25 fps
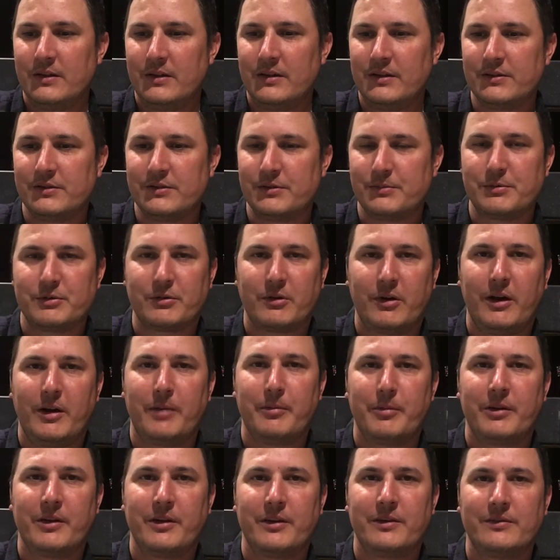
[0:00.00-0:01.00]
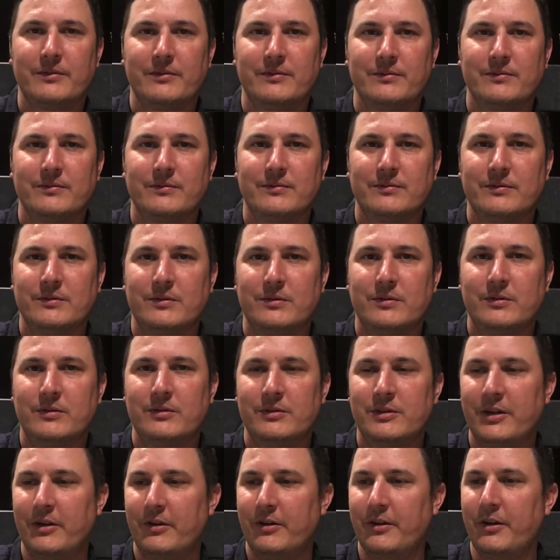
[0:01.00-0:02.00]
subscribing and
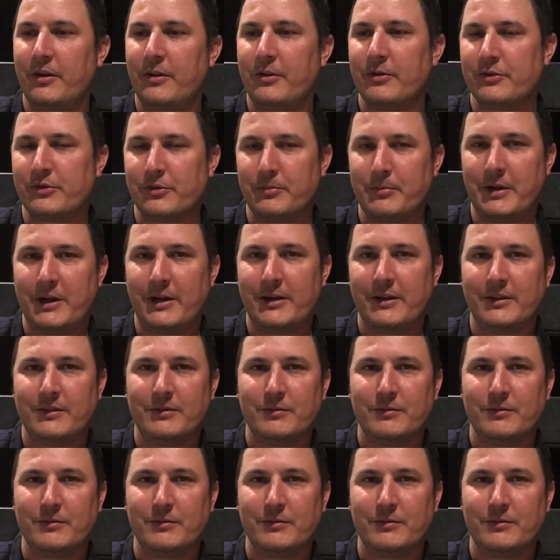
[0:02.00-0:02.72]
telling others about it.